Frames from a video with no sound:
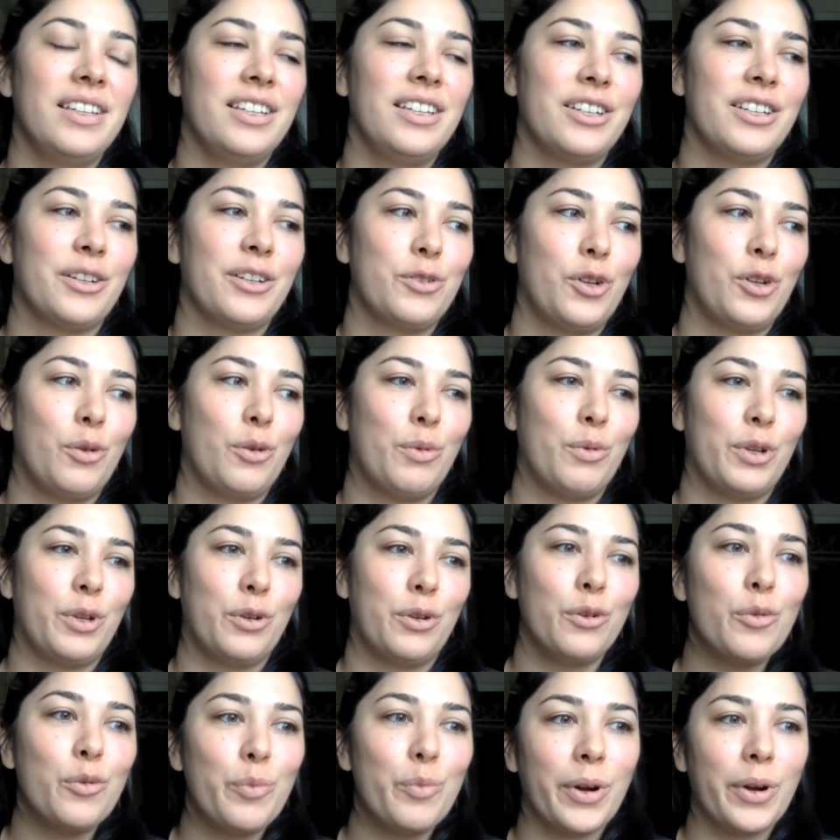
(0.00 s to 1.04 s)
you know, Tobe
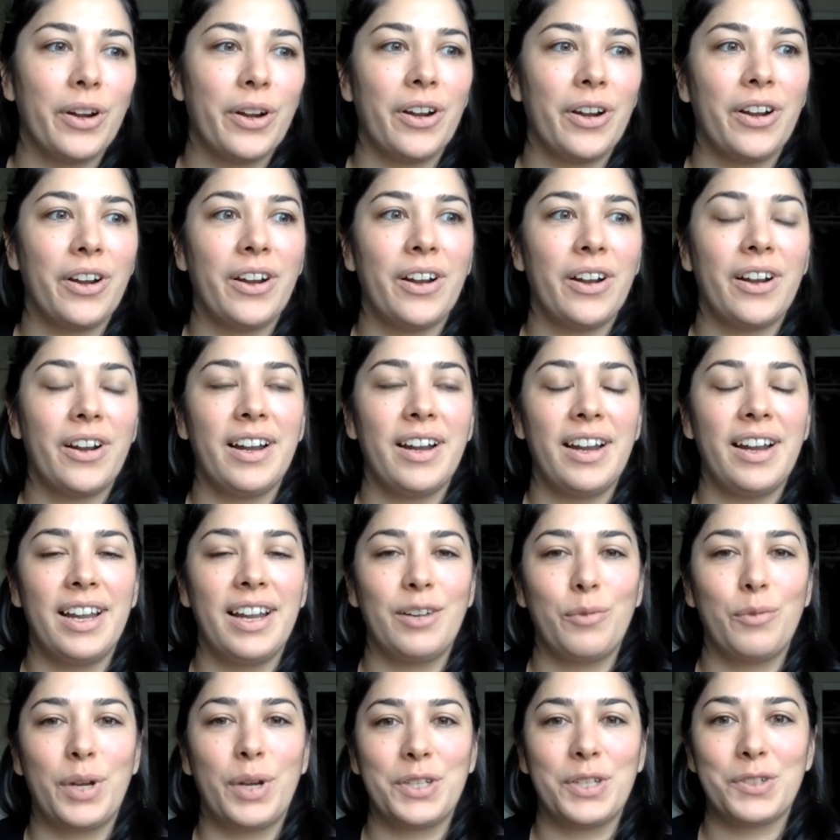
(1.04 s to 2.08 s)
Hooper
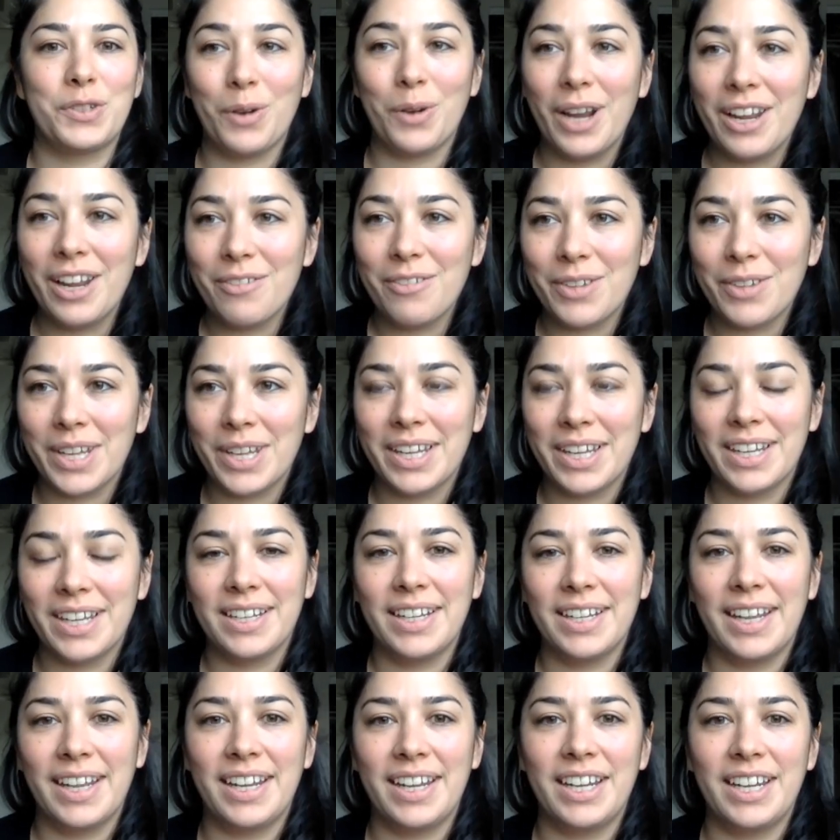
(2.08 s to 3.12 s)
and Wes
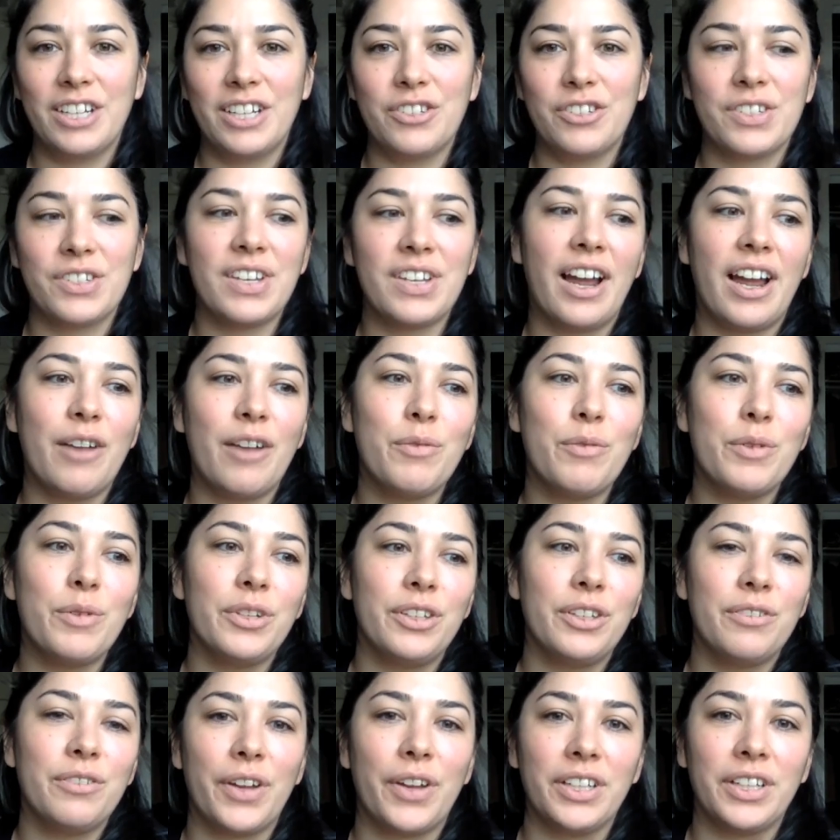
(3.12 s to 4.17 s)
Craven. And I just, I
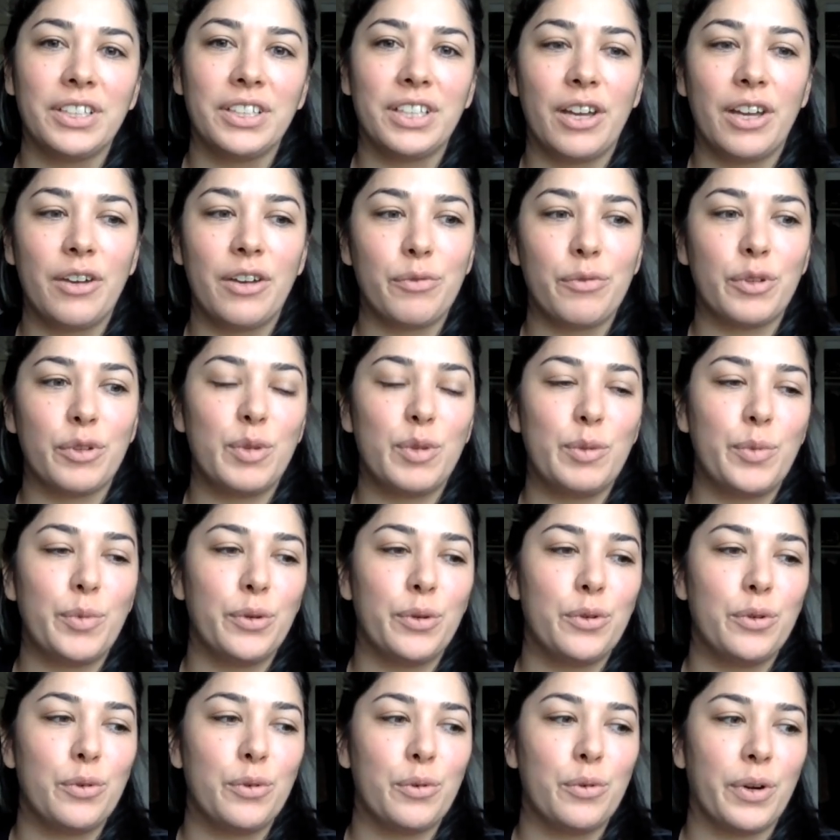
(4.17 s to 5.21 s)
really fell in love with
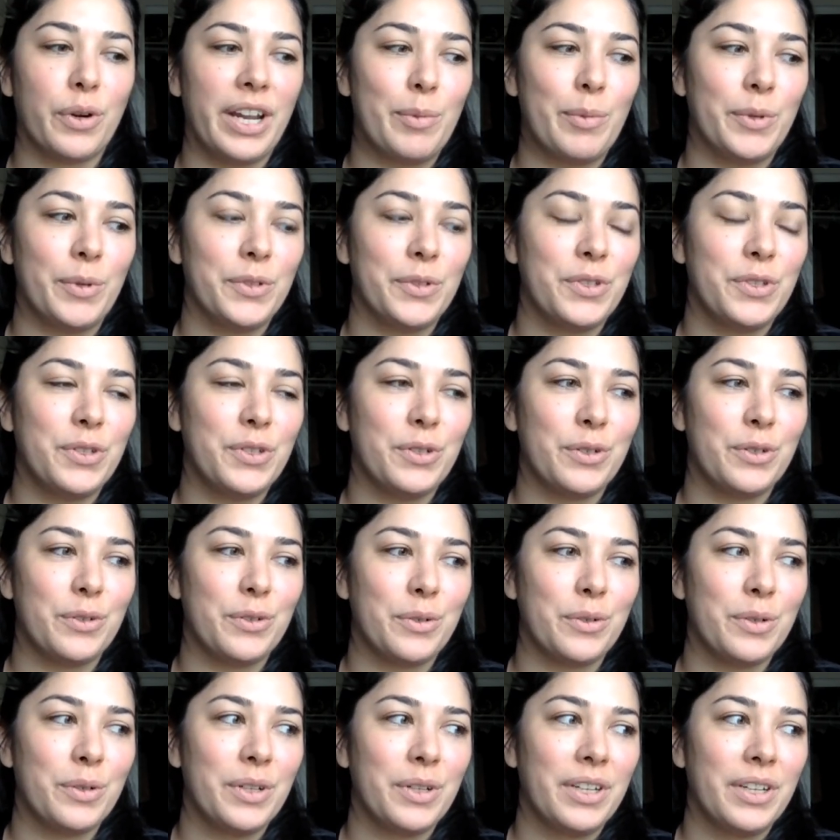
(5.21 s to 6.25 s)
people who were able
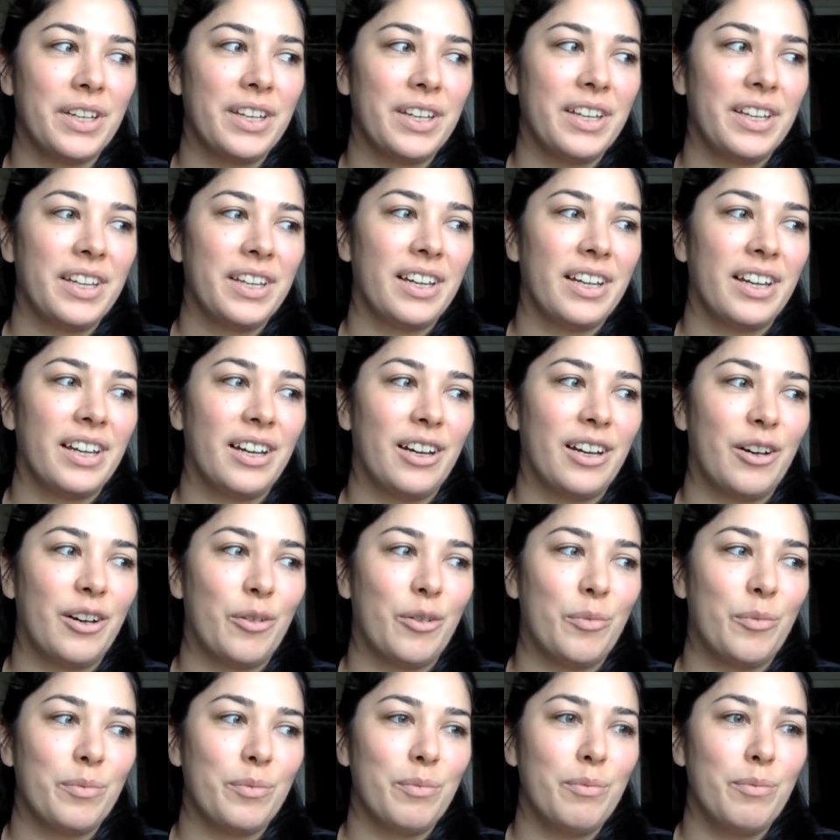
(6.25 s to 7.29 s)
to
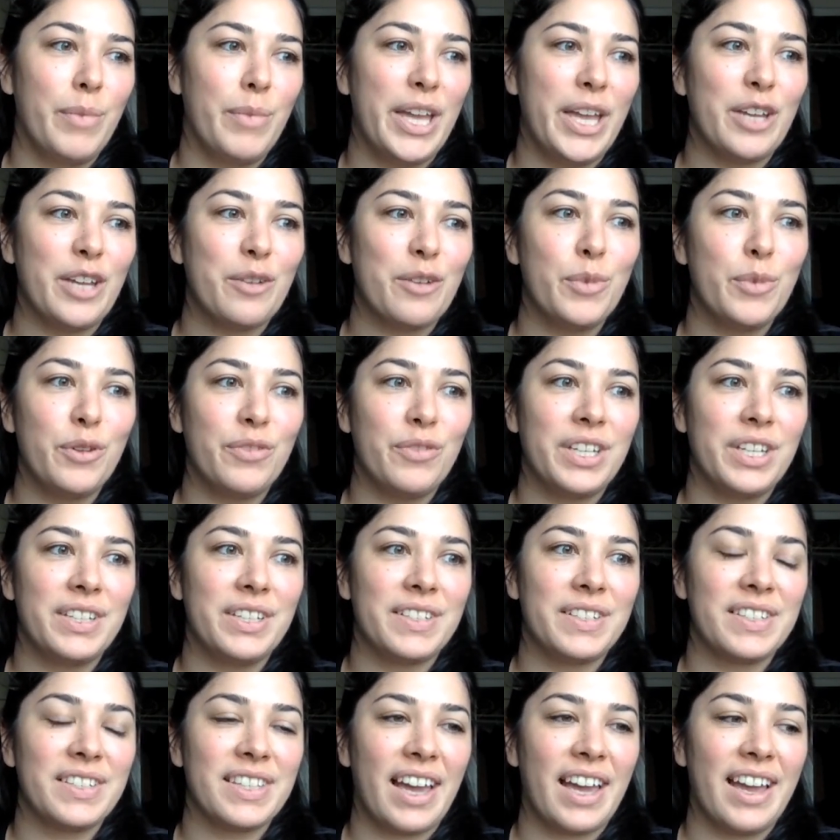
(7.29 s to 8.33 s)
um, make
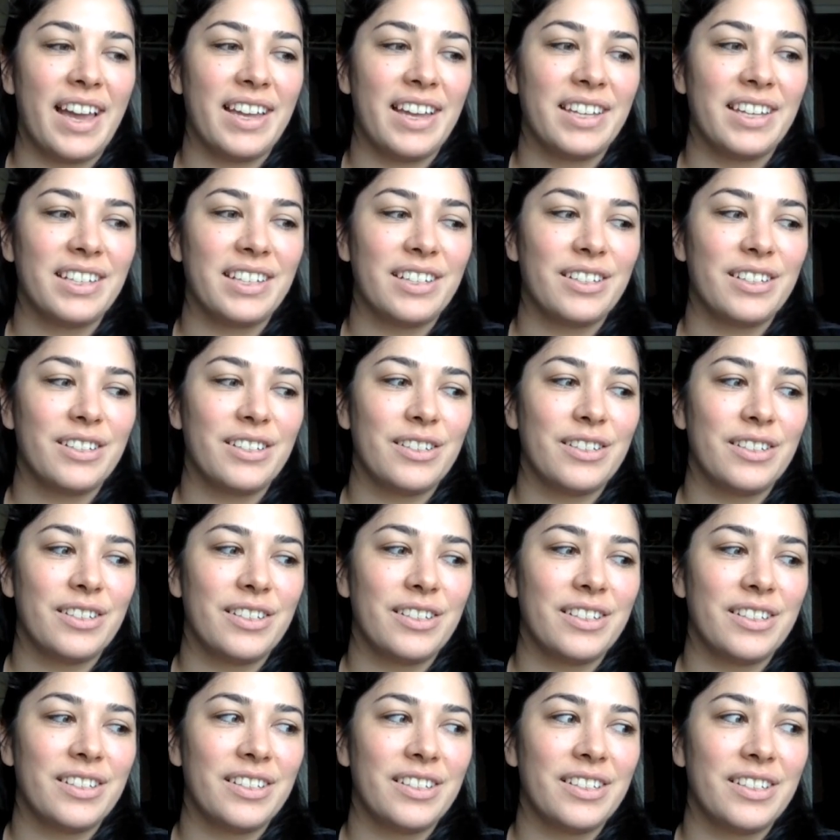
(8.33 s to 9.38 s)
movies that
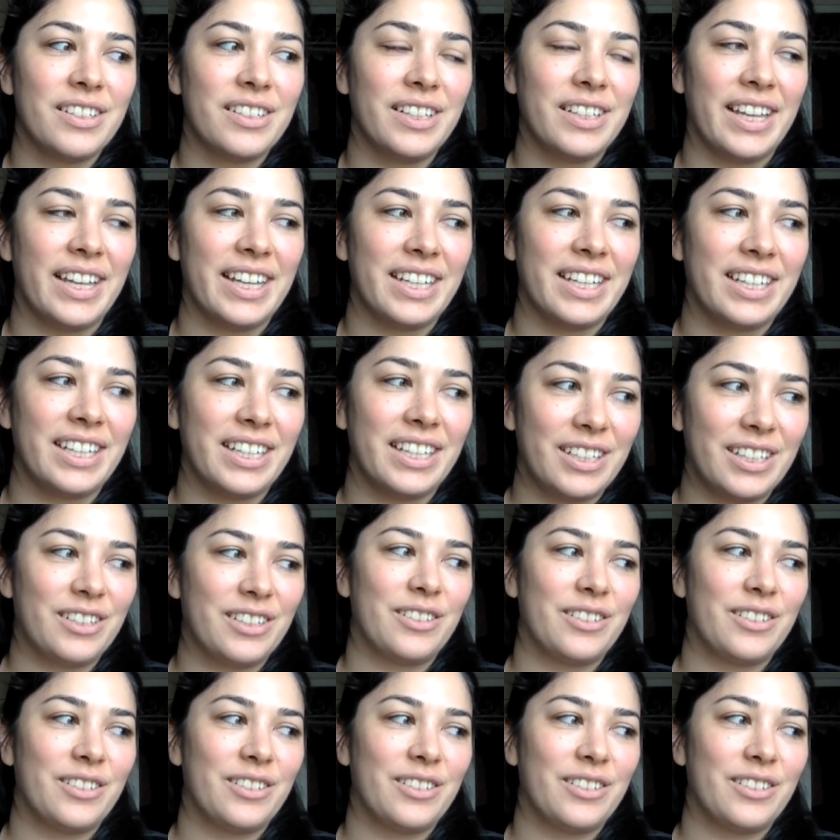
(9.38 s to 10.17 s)
like